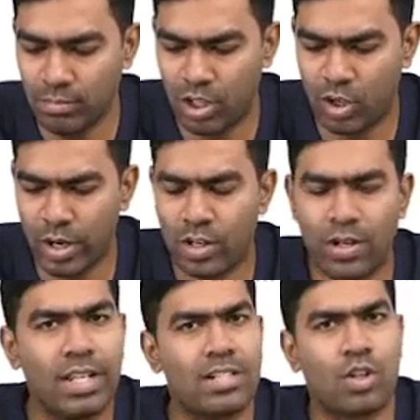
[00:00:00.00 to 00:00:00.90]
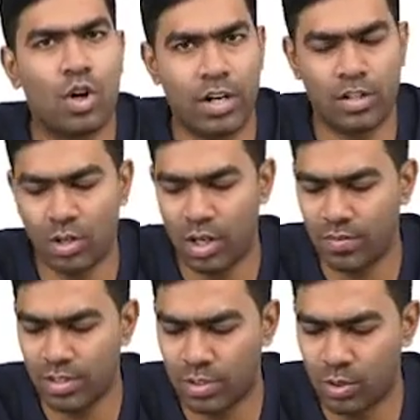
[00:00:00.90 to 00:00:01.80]
you're going to release cortisol,
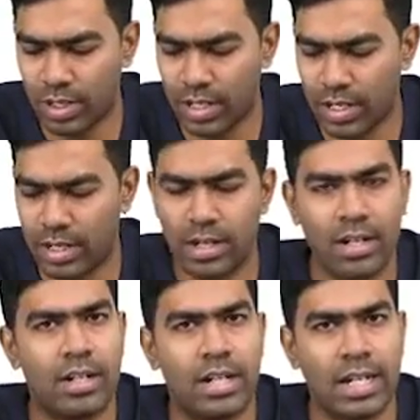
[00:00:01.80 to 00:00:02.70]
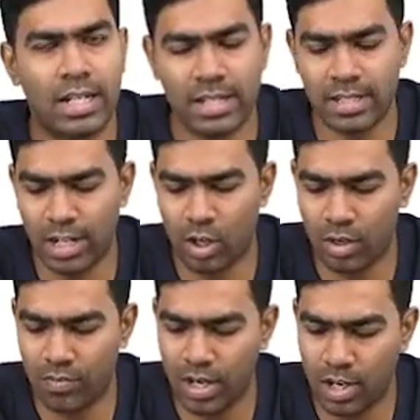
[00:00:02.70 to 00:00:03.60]
which is going to in turn increase the
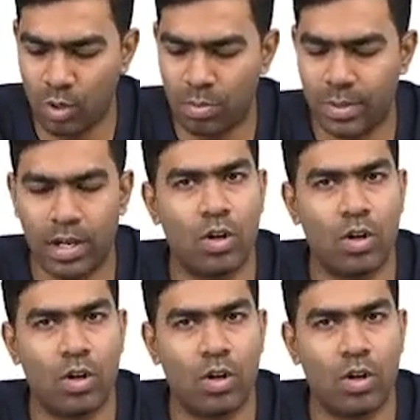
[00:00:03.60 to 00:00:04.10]
endorphin, and dopamine